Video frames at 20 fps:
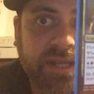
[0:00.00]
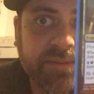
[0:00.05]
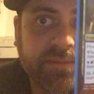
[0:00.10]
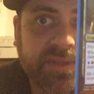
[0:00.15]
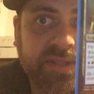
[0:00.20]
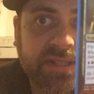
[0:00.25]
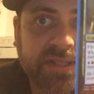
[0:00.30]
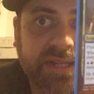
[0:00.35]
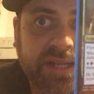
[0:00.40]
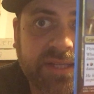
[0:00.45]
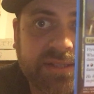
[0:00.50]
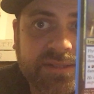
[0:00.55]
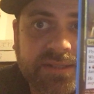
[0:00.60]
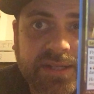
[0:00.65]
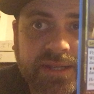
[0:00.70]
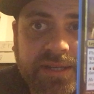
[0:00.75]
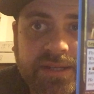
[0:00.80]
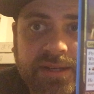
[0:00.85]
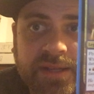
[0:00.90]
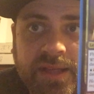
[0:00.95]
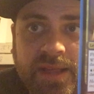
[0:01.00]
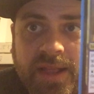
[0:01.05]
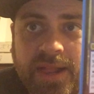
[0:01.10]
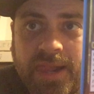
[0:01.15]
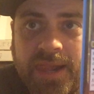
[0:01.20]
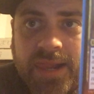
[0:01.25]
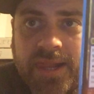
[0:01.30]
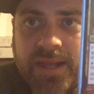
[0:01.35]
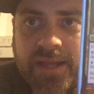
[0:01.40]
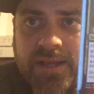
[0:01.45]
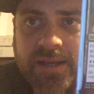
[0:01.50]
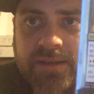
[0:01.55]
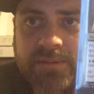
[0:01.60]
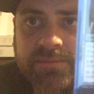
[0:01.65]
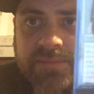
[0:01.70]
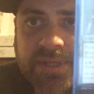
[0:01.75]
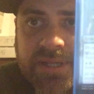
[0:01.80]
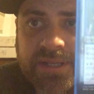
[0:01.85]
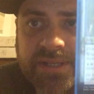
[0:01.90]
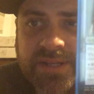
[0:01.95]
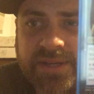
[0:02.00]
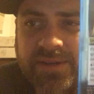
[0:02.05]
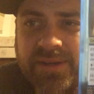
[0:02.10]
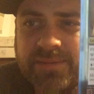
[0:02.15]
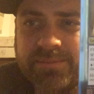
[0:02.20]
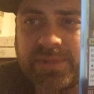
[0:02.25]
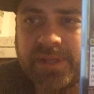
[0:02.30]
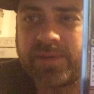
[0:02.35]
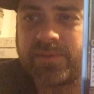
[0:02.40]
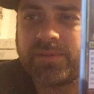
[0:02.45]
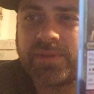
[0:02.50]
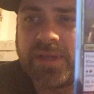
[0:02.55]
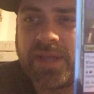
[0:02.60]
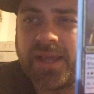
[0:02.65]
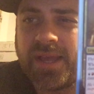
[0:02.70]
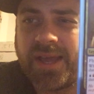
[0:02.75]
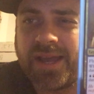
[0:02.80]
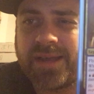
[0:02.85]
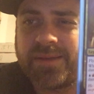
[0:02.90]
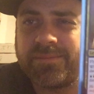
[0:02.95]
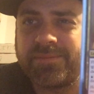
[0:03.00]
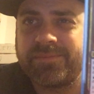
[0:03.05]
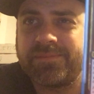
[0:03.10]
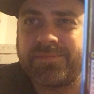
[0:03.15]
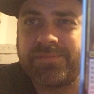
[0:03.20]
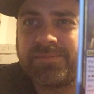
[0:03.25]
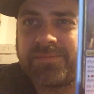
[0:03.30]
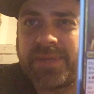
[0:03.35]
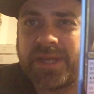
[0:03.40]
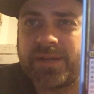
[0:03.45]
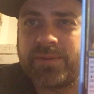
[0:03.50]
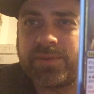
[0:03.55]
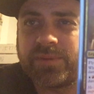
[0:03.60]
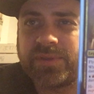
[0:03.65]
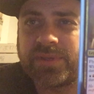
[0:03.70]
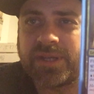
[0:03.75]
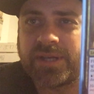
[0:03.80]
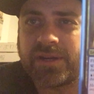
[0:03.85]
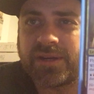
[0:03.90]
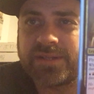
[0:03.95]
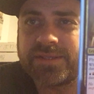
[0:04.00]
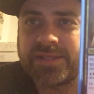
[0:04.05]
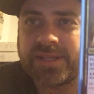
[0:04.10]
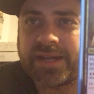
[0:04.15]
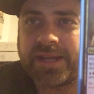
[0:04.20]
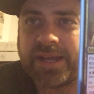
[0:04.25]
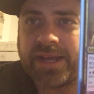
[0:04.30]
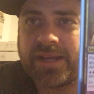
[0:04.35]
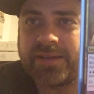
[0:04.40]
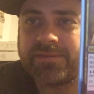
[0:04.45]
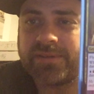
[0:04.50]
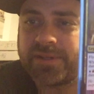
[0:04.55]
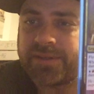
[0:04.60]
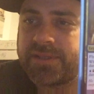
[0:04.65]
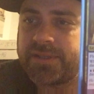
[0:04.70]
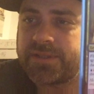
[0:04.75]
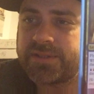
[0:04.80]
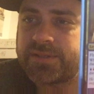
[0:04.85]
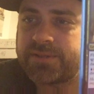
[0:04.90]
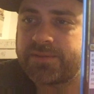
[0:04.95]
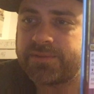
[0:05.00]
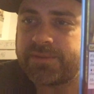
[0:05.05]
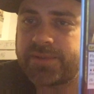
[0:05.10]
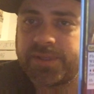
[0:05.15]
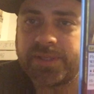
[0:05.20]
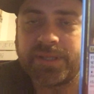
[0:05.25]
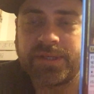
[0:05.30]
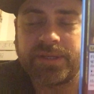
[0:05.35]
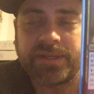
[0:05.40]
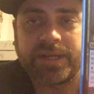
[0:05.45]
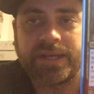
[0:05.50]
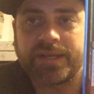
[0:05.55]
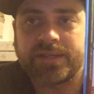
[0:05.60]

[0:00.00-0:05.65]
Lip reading: game with it last night, but I made it with the cards that I have, and I think it's doing really good